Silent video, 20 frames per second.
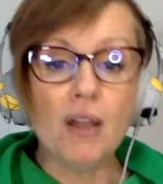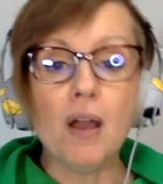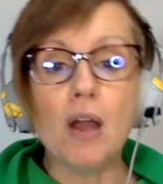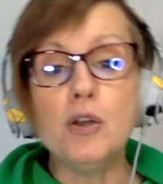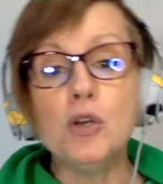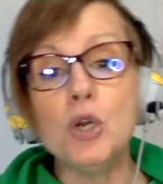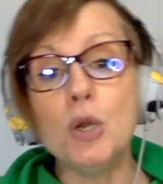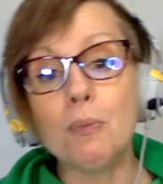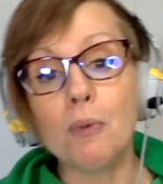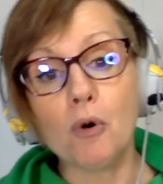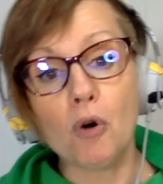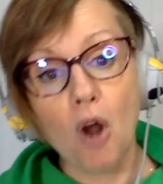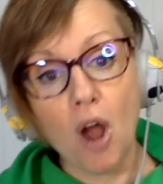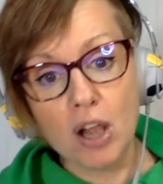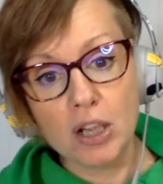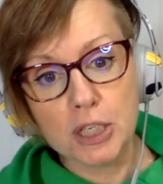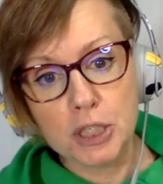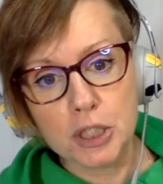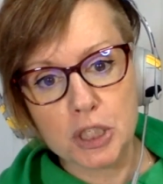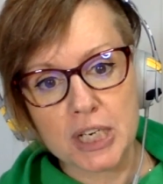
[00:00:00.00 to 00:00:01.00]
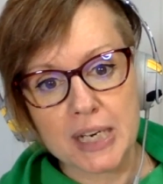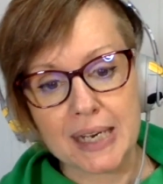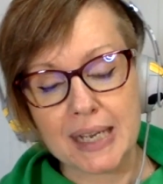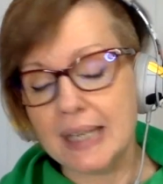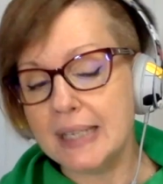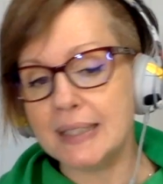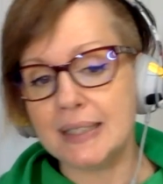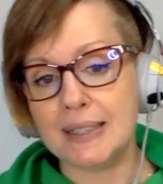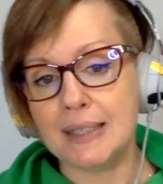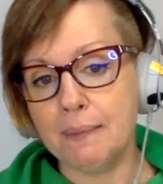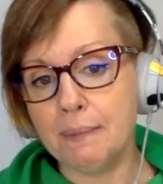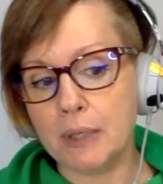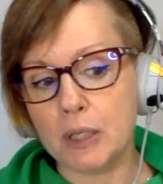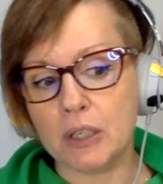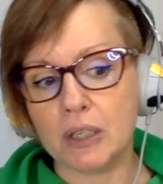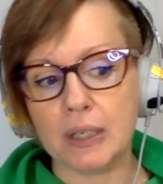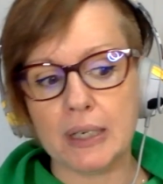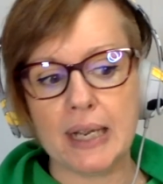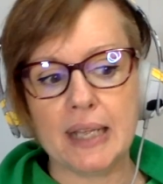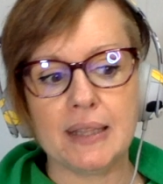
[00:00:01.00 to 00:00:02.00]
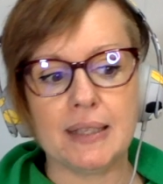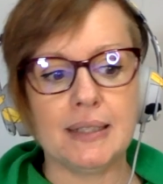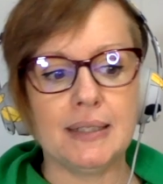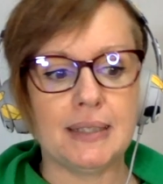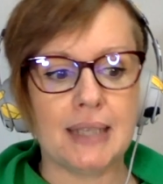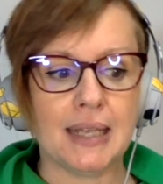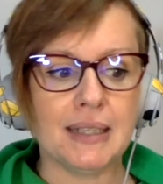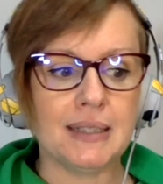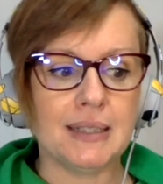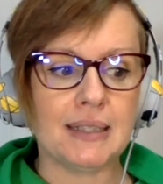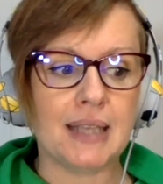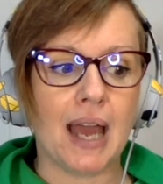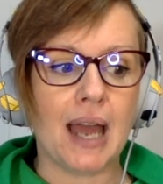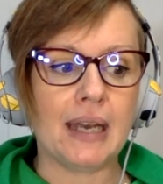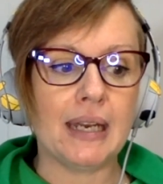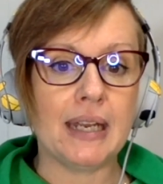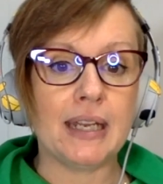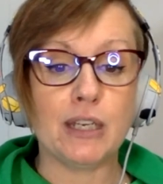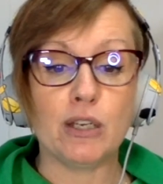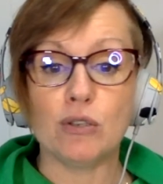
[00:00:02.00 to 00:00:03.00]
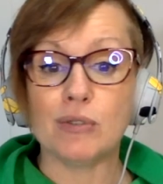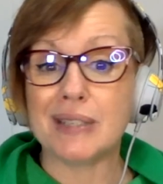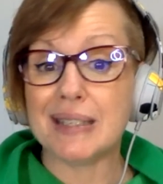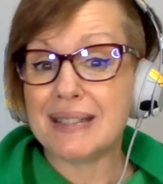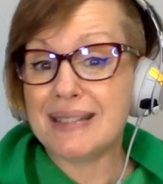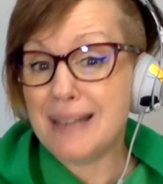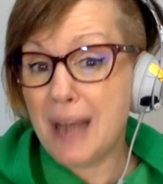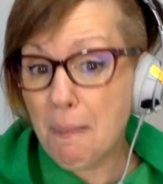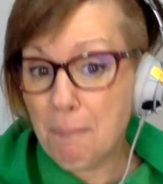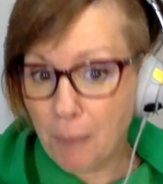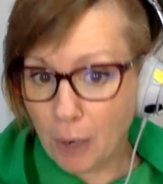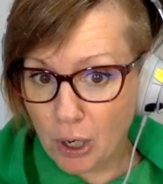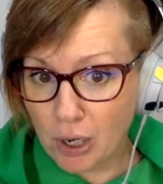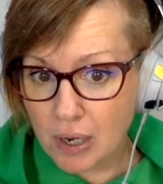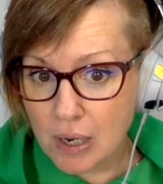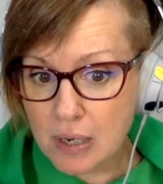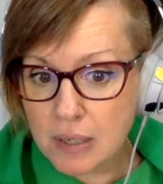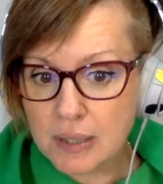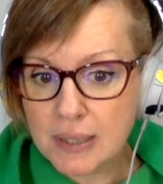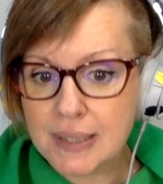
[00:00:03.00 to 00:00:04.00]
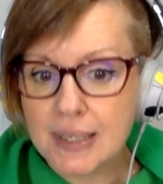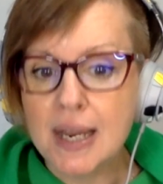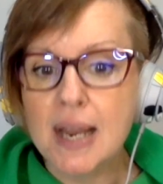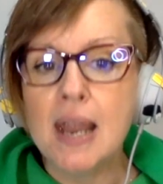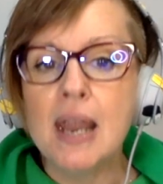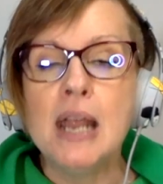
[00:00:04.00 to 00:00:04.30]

Numerology is similar in the sense that it uses numbers.